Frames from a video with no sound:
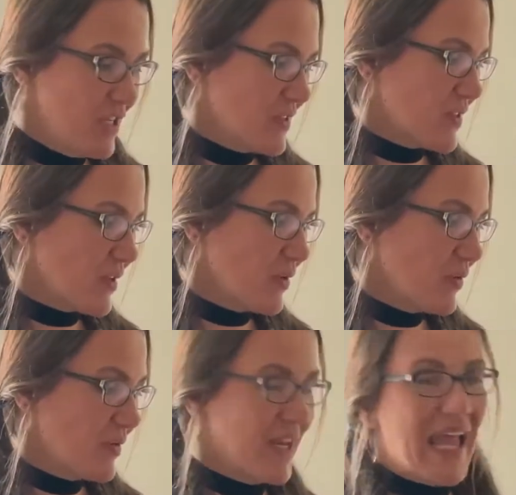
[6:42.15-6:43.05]

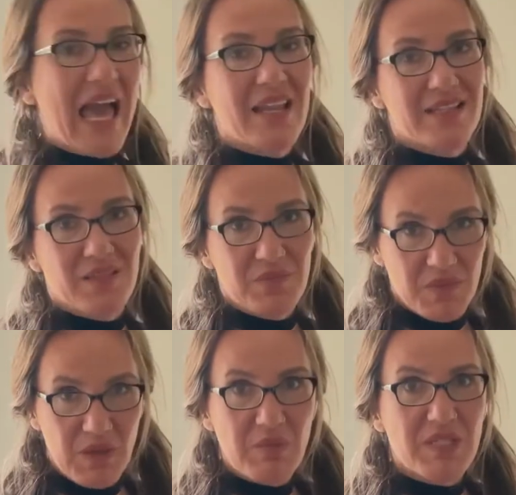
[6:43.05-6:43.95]
So then I added some
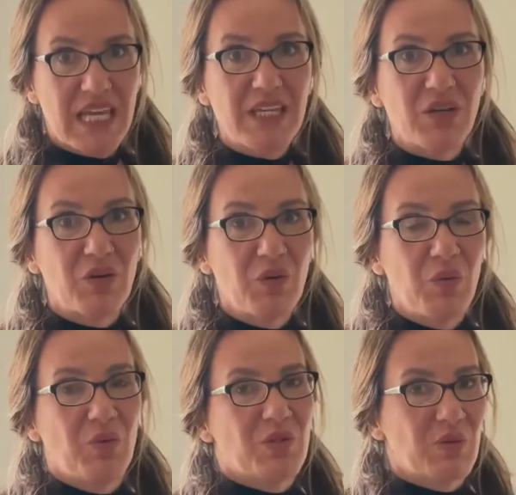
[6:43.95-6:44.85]
sweet potato,
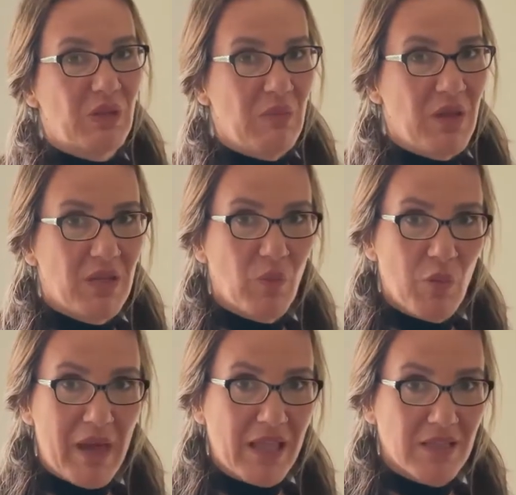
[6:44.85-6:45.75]
which really made it
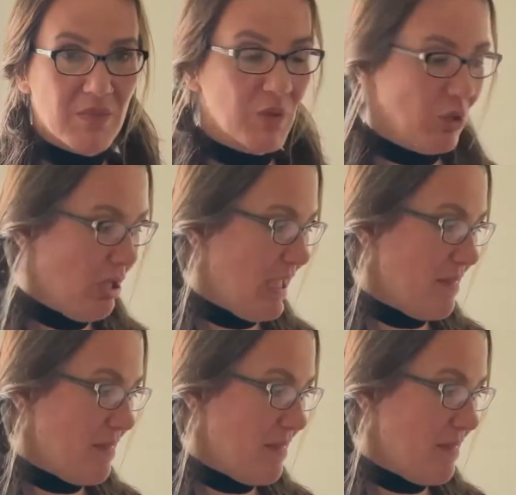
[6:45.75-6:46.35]
more palatable,